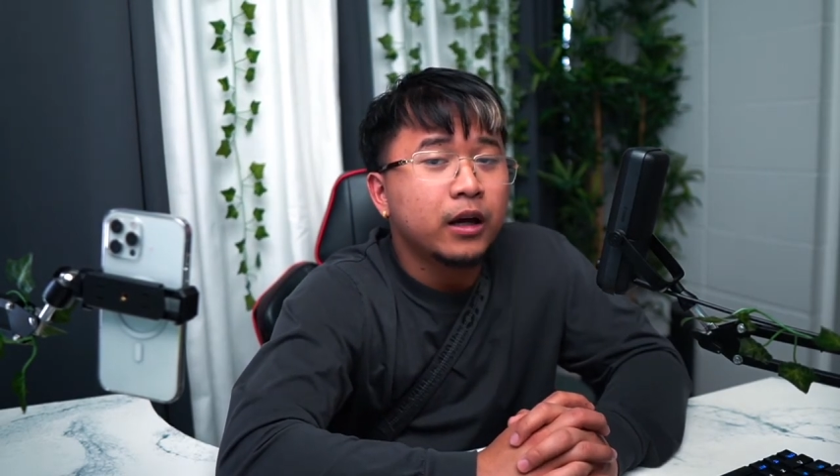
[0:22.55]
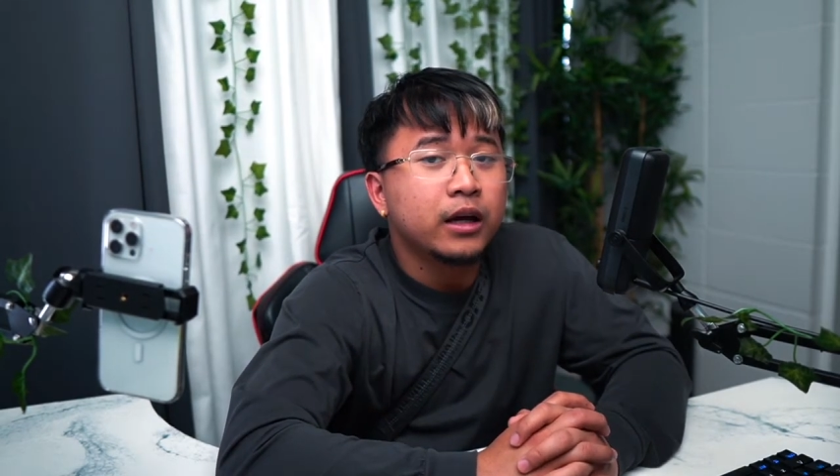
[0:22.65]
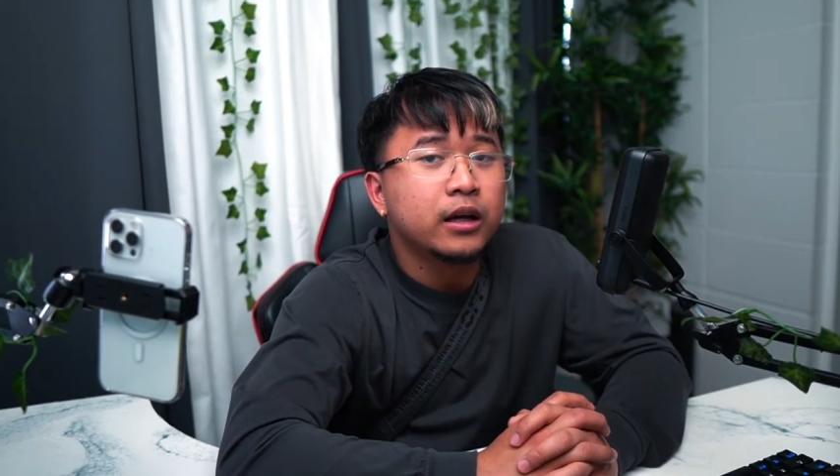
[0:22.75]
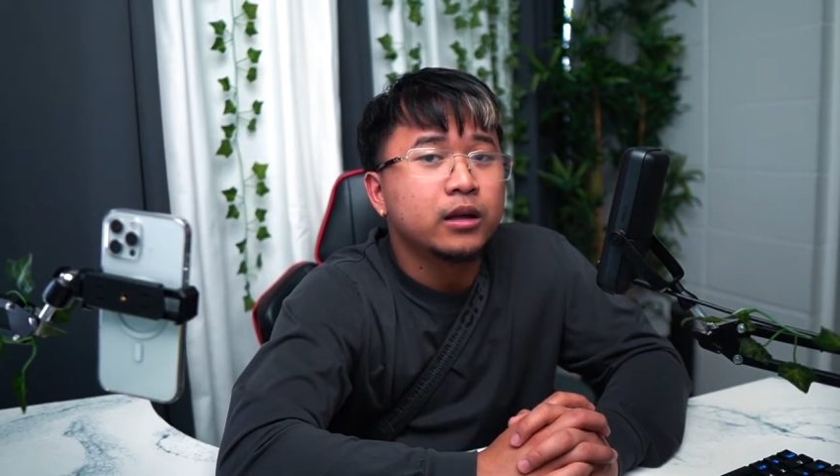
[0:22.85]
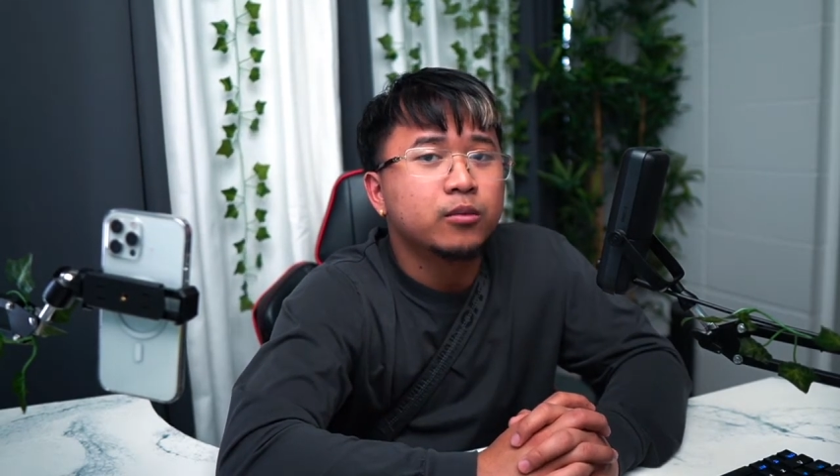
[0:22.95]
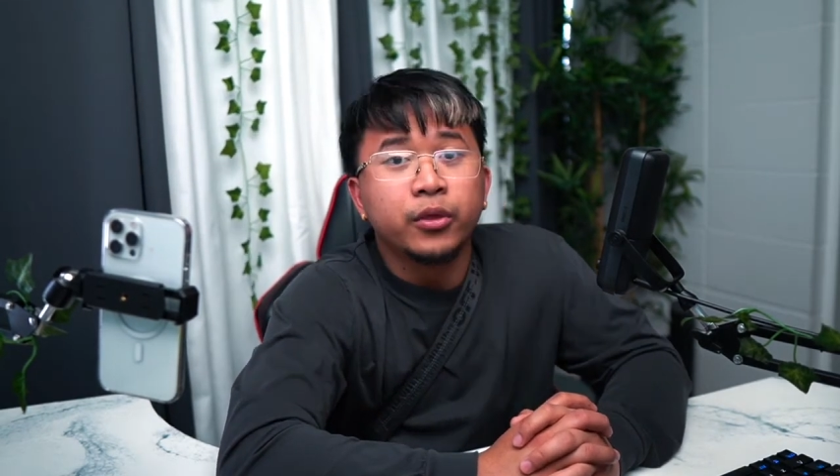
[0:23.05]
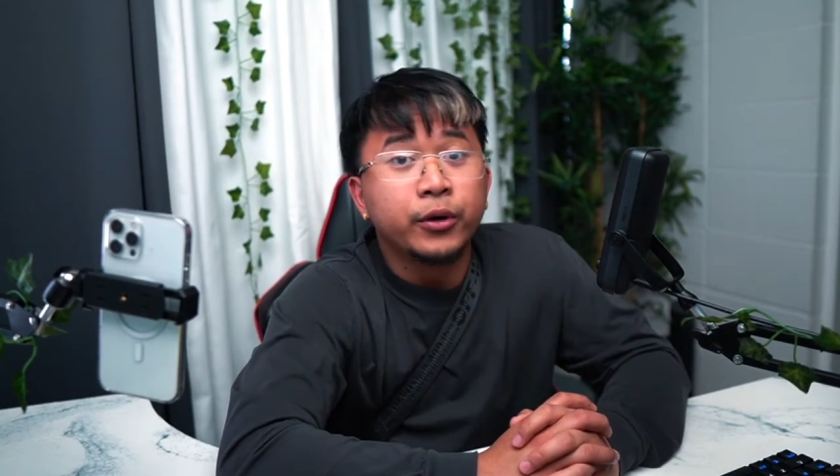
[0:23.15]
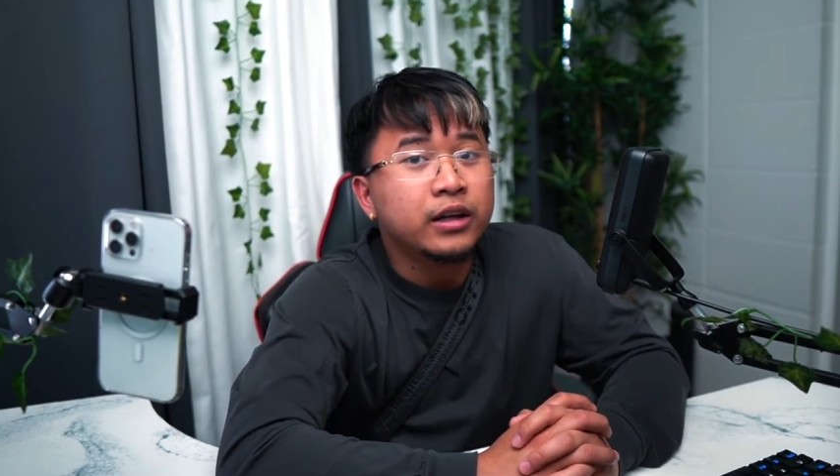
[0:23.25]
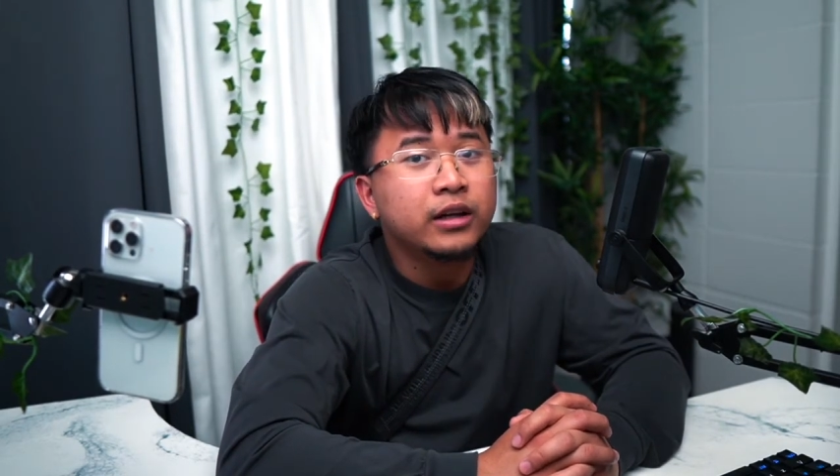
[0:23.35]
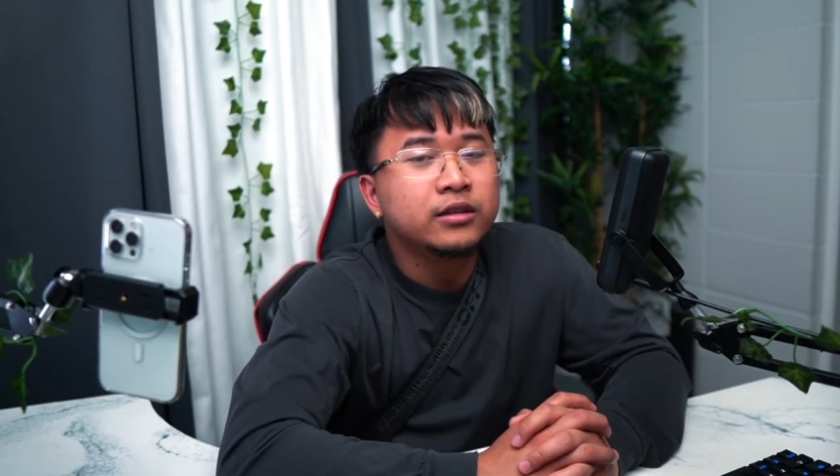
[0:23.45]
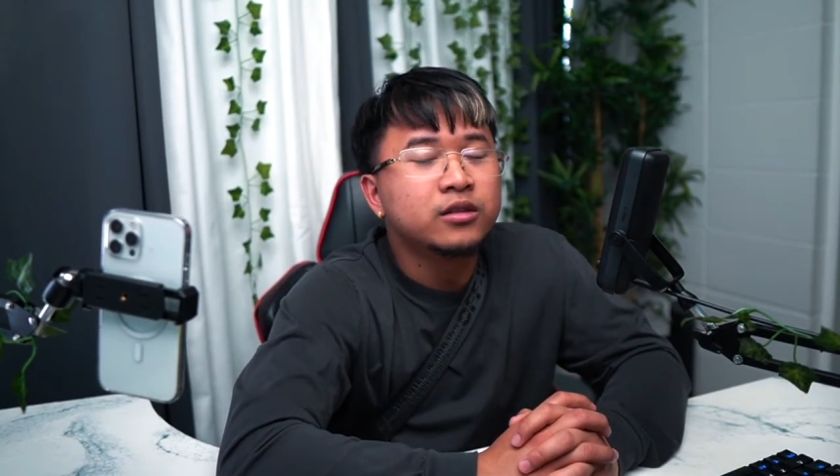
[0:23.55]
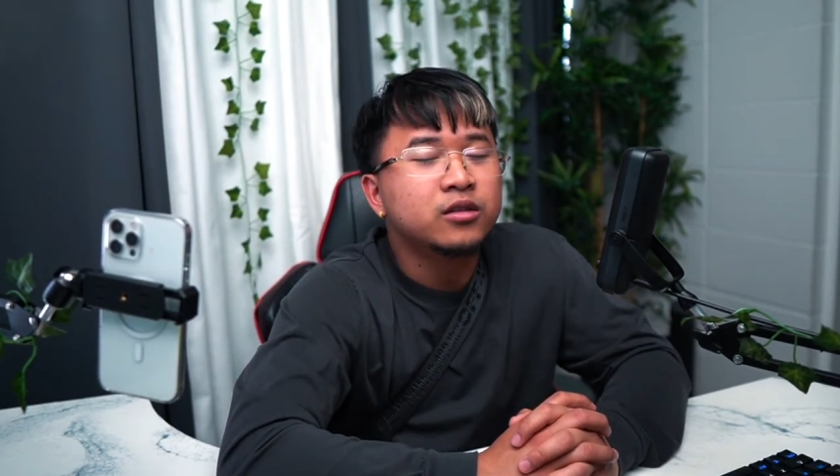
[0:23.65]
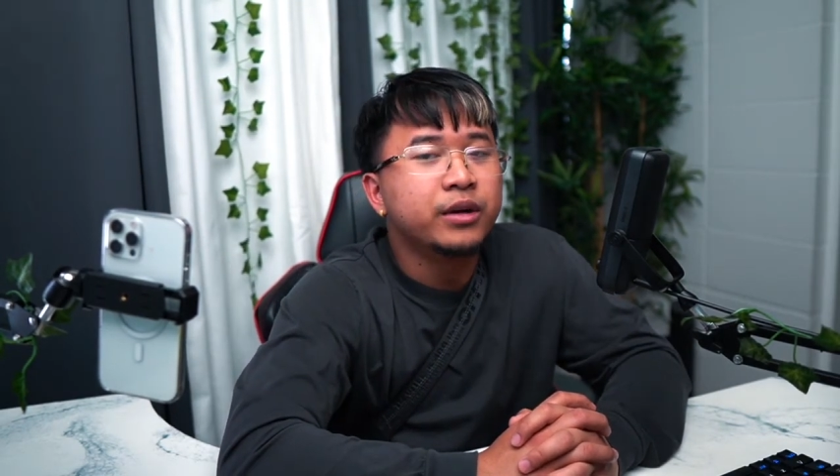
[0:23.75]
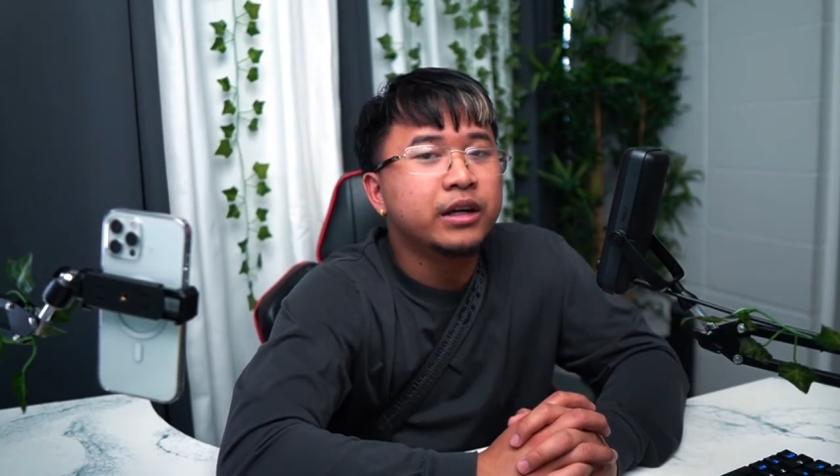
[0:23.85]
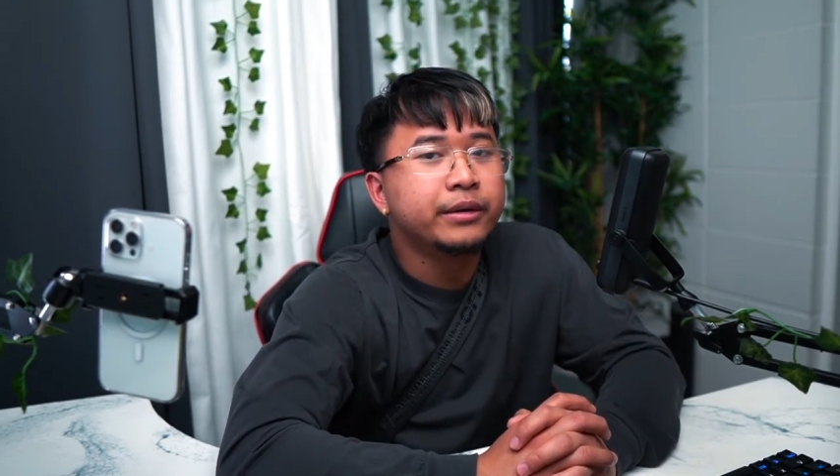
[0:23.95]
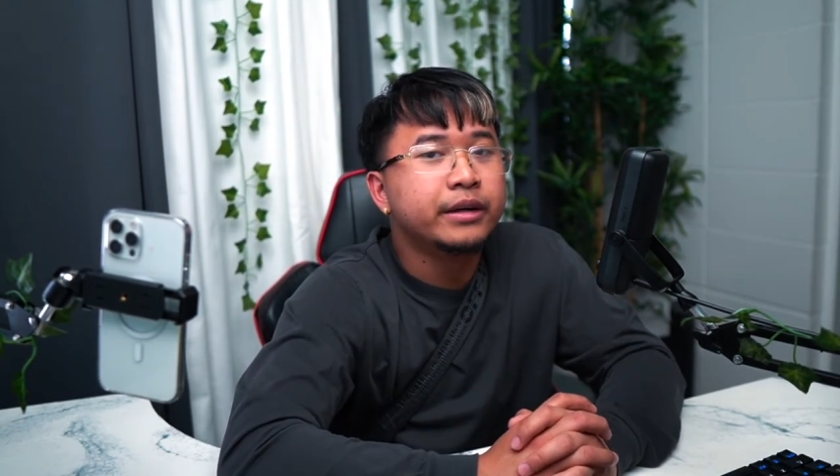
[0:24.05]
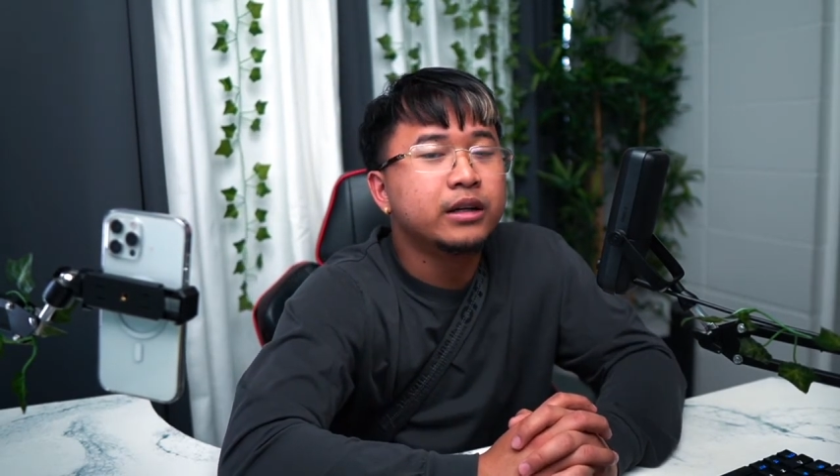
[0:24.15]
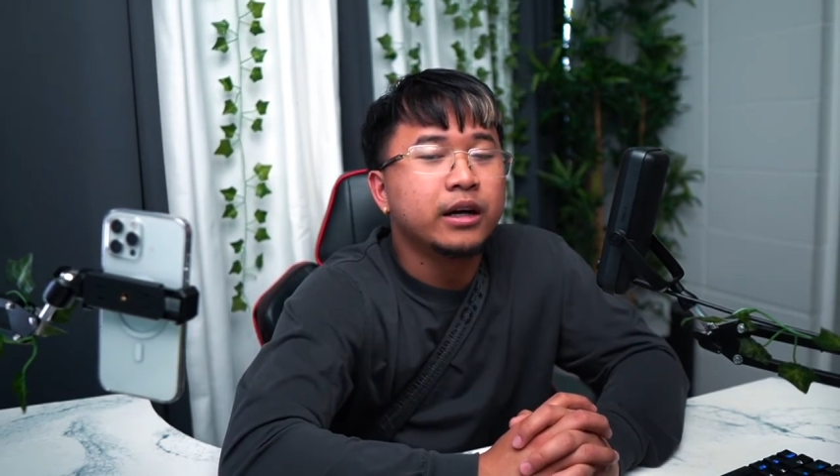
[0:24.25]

and 3 years into my career,